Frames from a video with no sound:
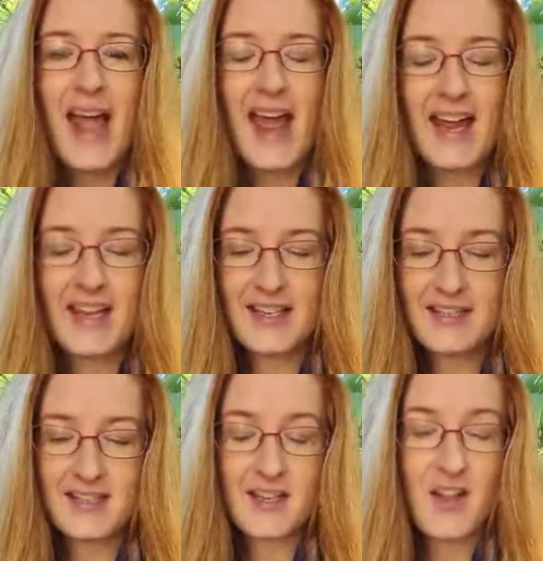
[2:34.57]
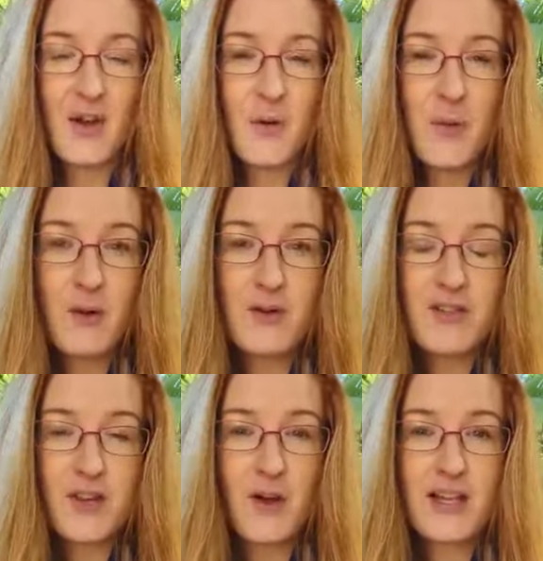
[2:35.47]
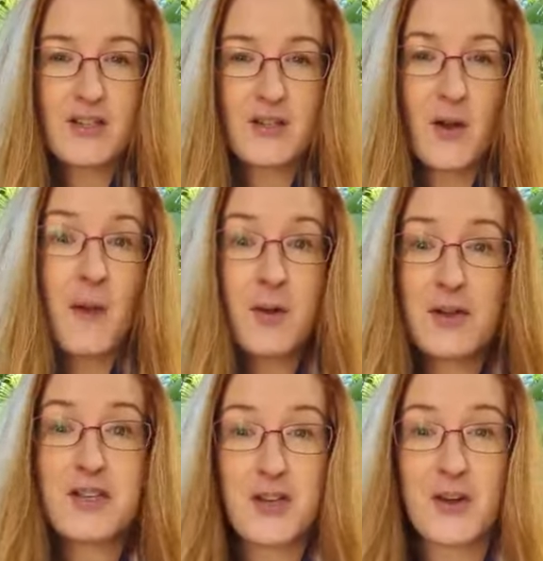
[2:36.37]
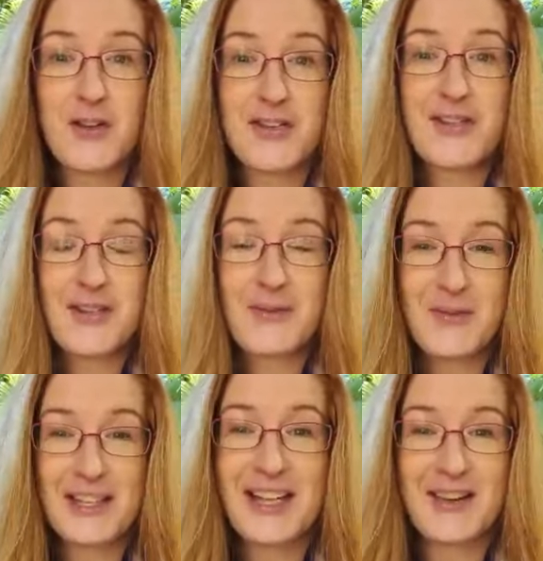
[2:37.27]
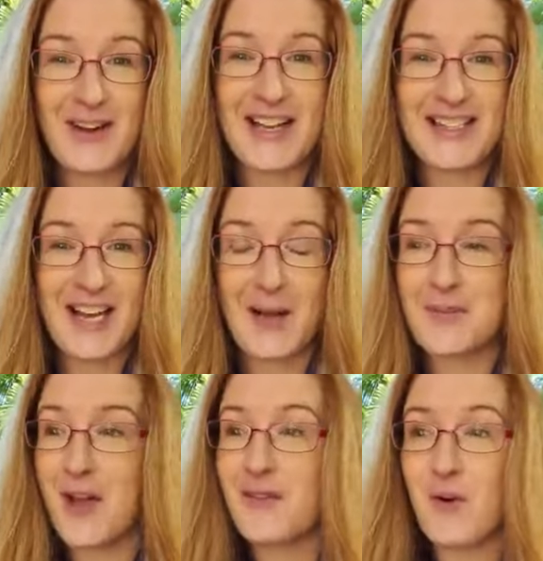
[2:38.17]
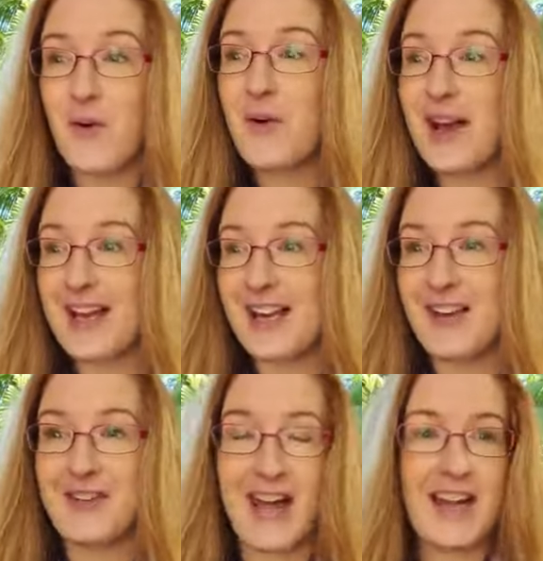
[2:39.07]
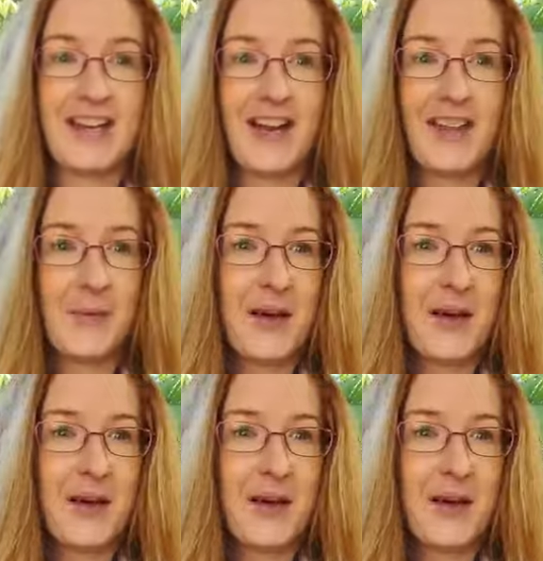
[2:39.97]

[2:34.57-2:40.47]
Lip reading: And we're also I'm going to show you some really great setups. I've already created, I think